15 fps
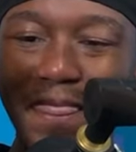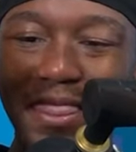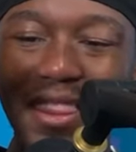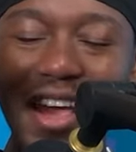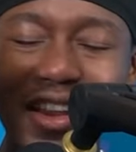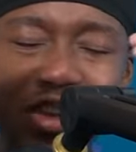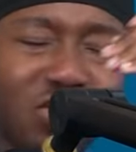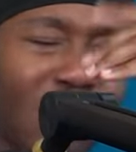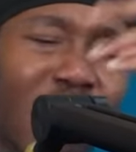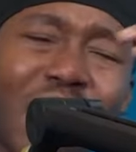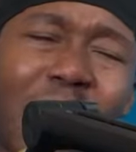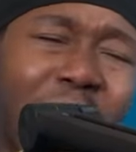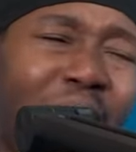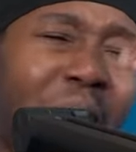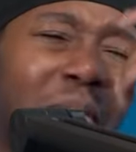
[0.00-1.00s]
they look
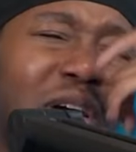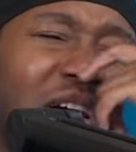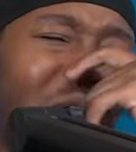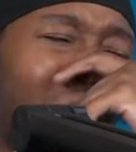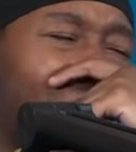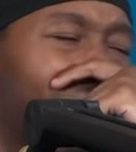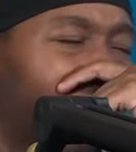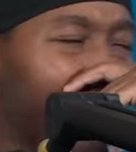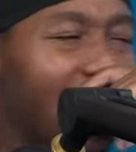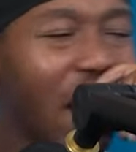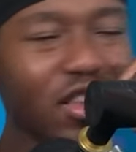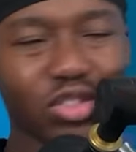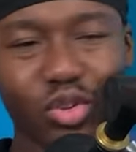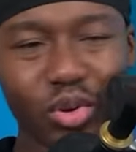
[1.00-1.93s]
soft. I'm a, I'm i am I'm gonna put it at